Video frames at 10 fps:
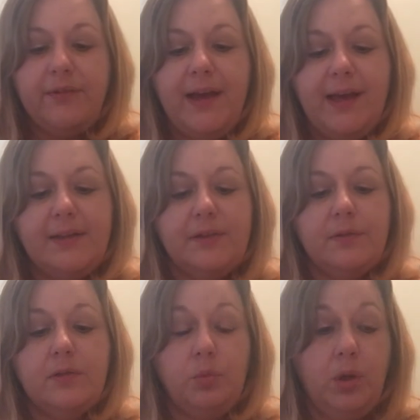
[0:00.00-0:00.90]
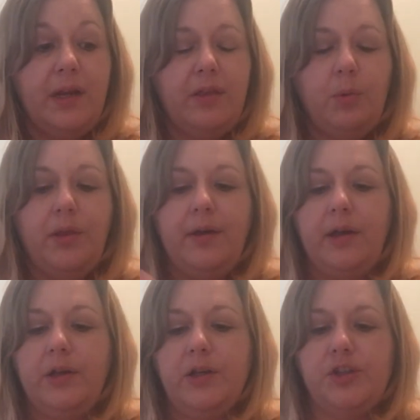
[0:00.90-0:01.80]
I've had the one other one that
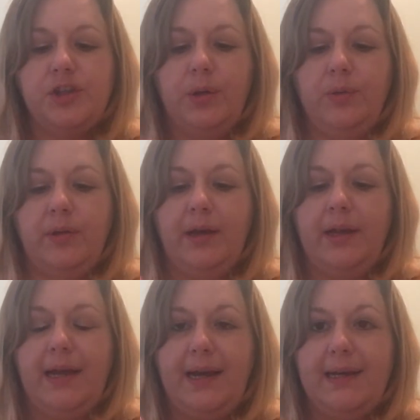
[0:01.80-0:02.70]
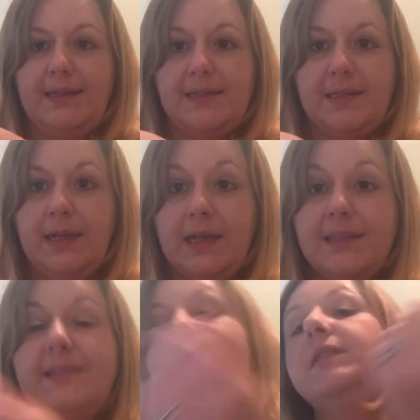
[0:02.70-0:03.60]
I'm going to show you that I had.
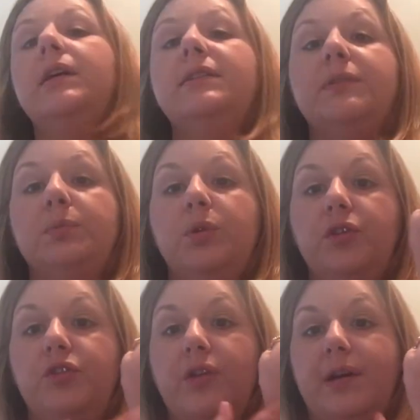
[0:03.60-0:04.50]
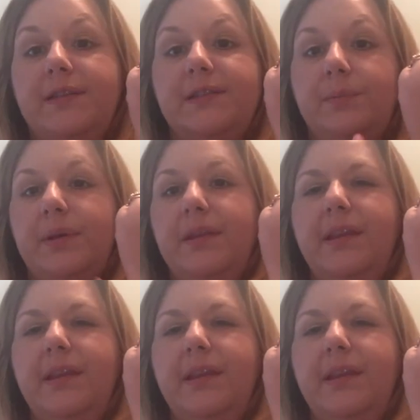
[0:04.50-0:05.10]
This is nice and moisturising, but